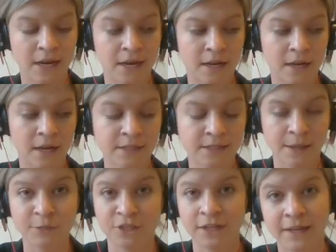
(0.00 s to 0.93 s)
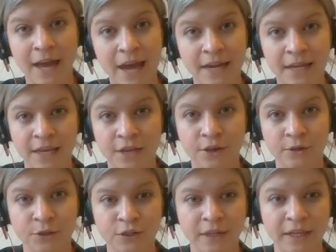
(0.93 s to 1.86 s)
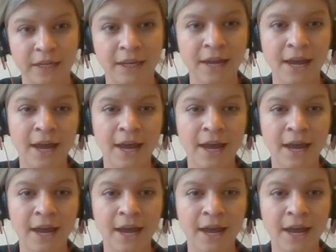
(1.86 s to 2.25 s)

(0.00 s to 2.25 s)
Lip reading: an assumption that I get usually.